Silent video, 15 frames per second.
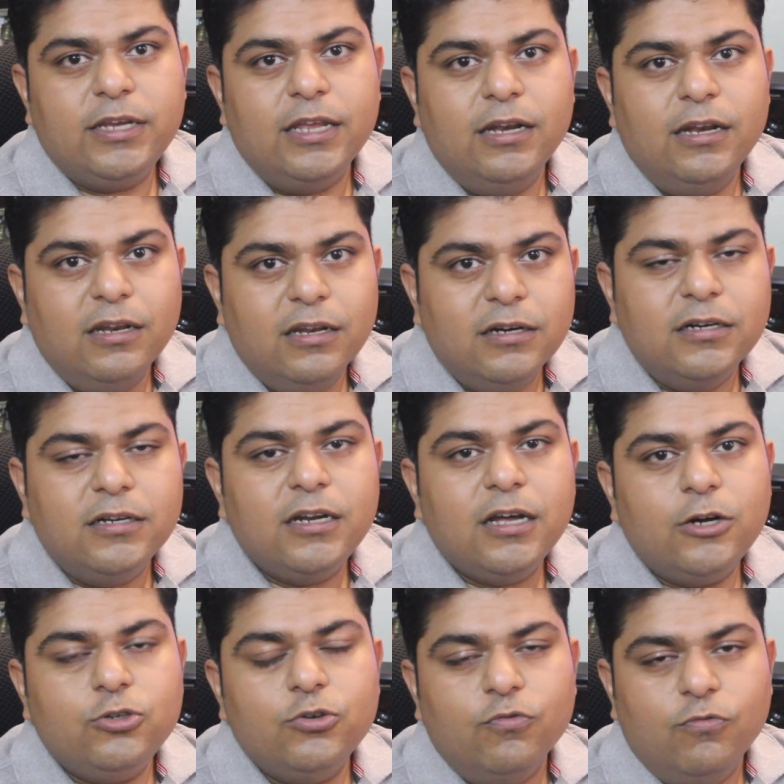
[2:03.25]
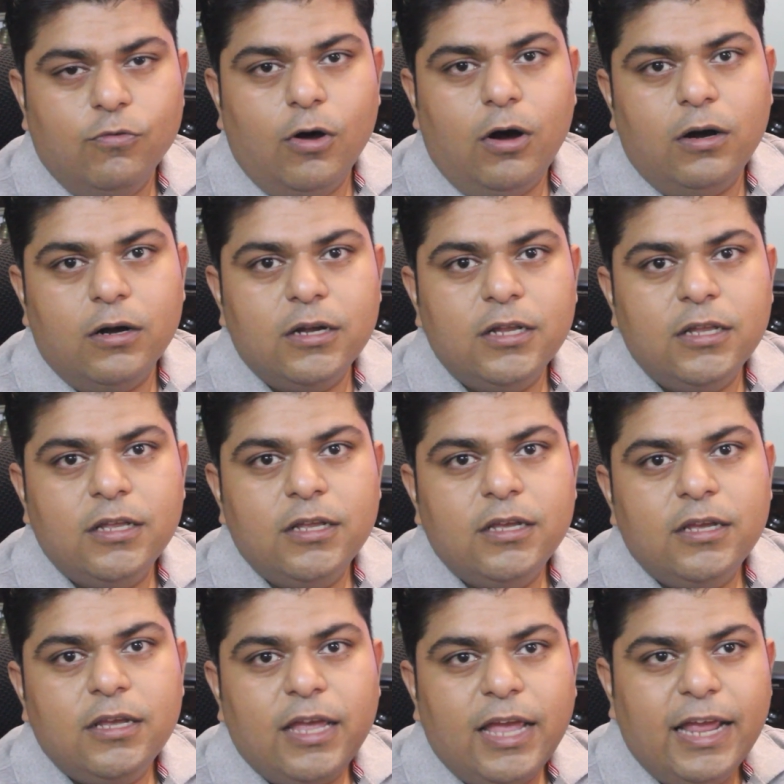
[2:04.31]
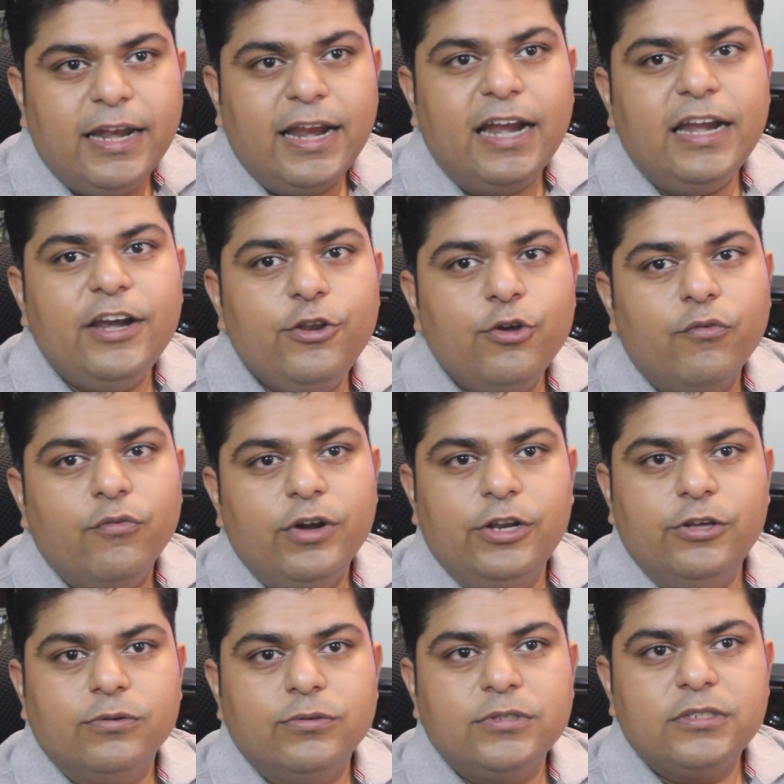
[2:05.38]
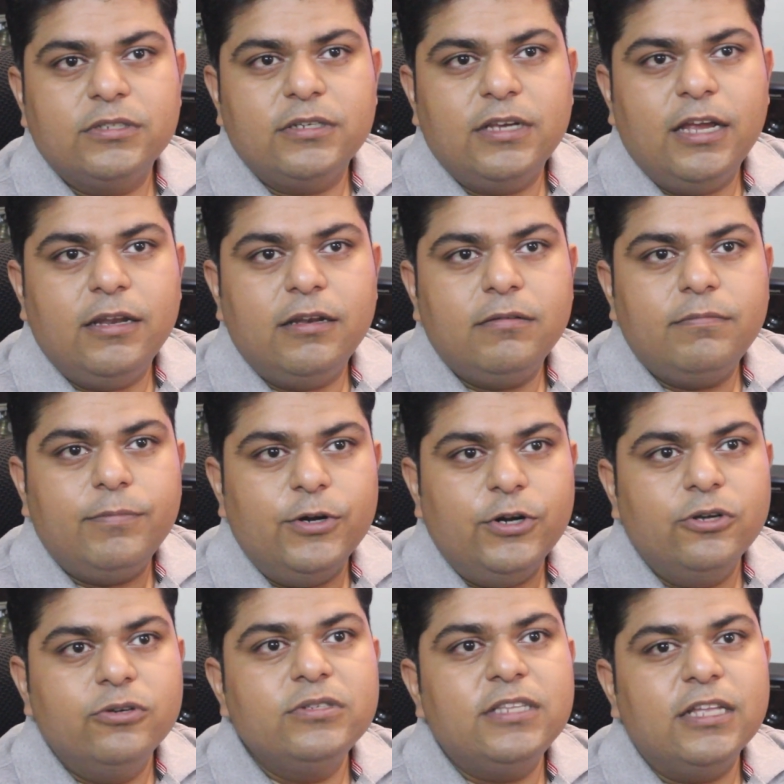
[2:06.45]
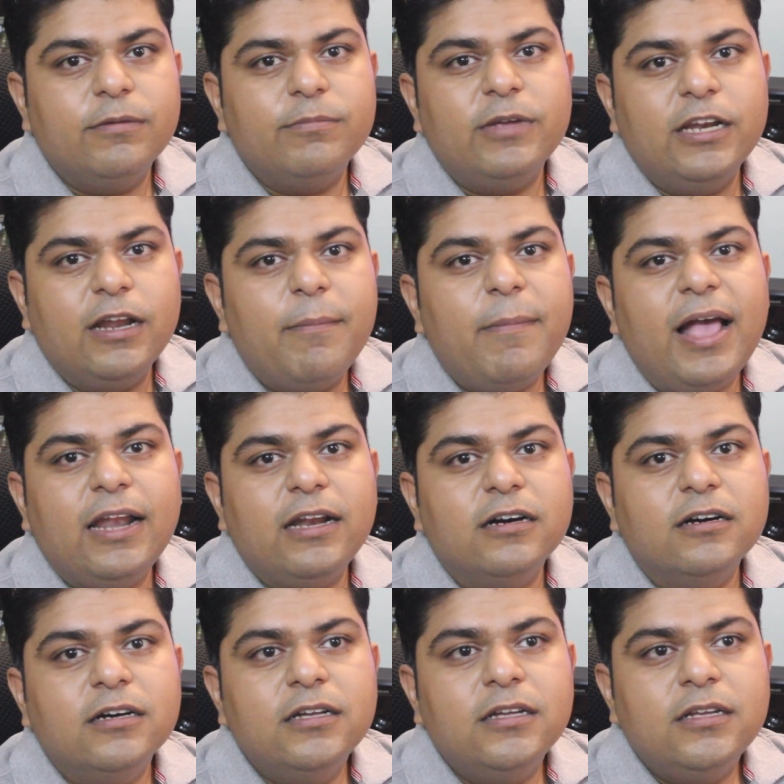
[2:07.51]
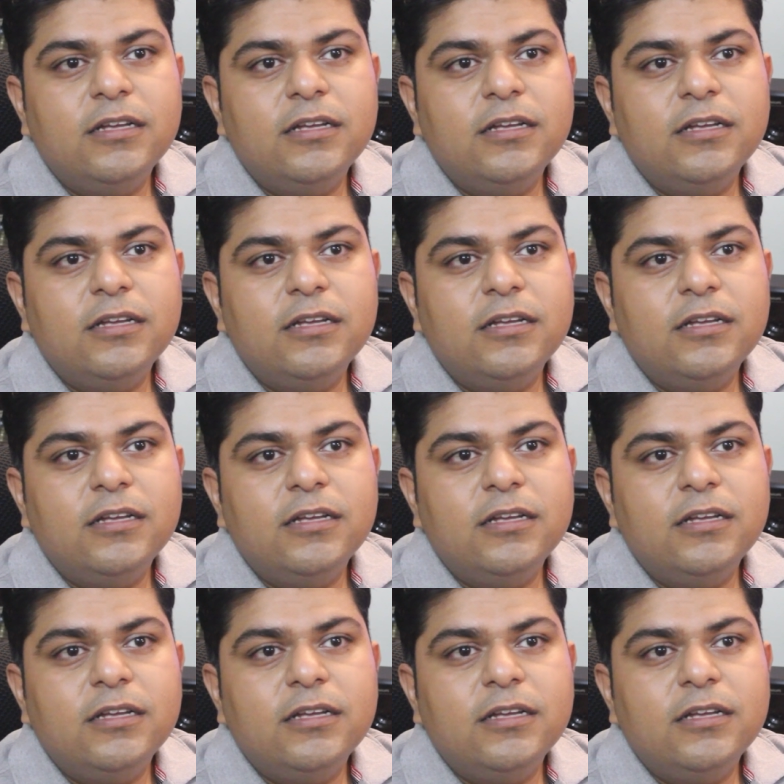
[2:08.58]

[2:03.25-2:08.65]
can learn how to vlog and edit your videos and produce them in a manner